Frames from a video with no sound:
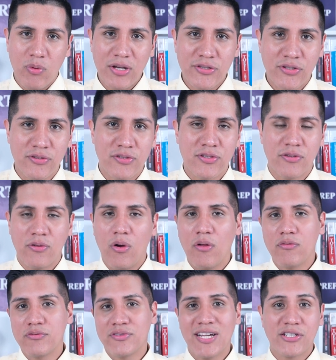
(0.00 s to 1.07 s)
questions and
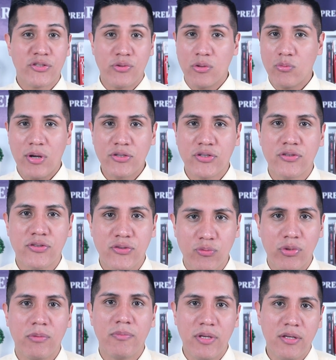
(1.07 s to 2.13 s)
other textual questions
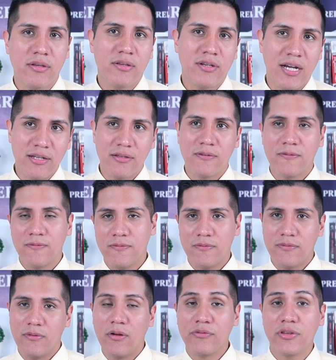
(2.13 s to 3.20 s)
will be kind
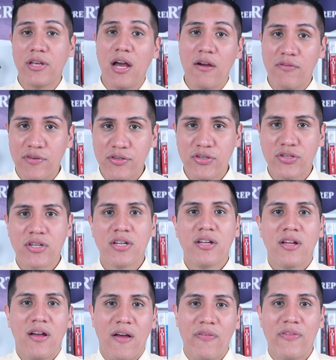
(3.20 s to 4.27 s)
of on the average.
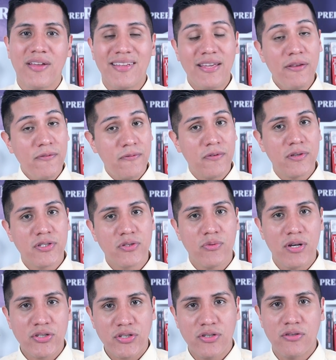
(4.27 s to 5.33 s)
And then inference
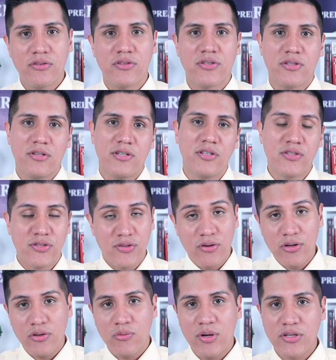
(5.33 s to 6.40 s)
questions,
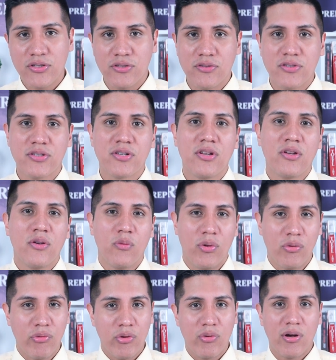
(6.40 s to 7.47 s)
inserting questions,
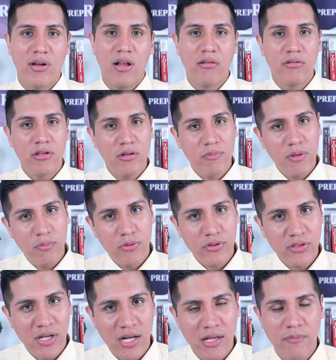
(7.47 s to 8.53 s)
will require a little bit more
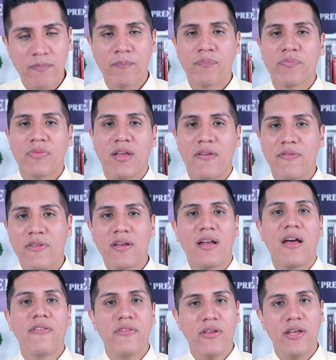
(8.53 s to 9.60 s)
time. And then
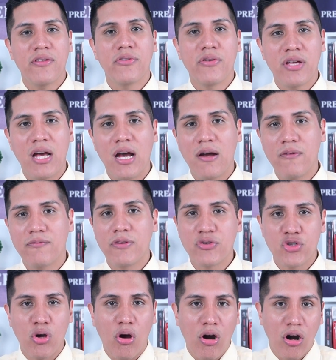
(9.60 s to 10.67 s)
at the end, you have the
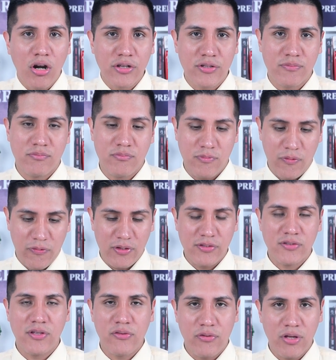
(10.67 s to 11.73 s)
chart,
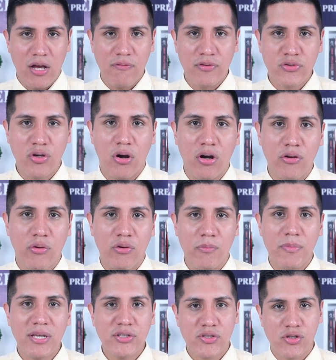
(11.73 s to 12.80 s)
things that you have a chart or a
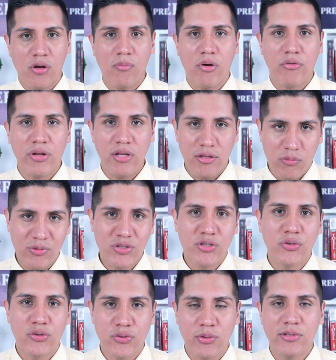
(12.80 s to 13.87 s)
big summary, which
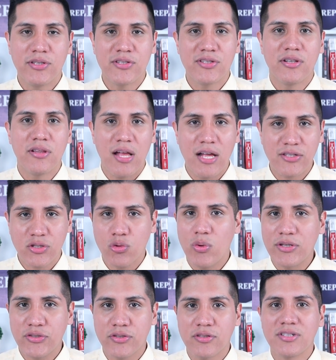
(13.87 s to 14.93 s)
usually is the last
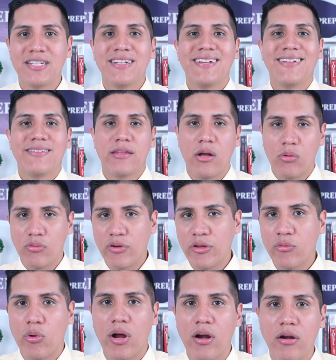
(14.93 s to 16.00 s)
question that will
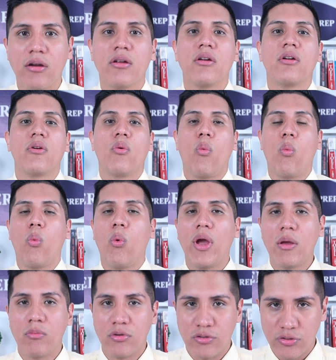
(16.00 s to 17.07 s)
require
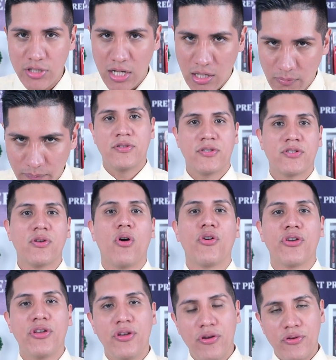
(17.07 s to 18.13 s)
way more time. So
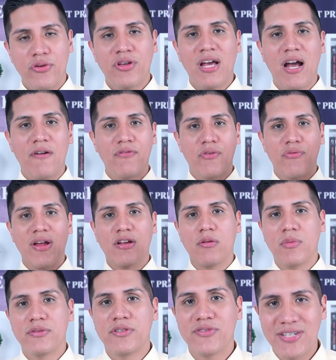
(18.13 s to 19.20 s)
here you have the
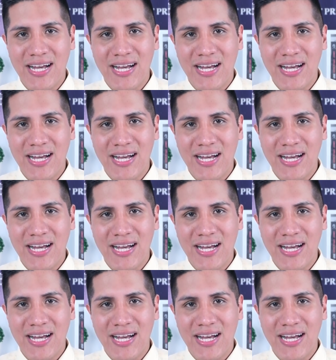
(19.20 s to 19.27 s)
recommended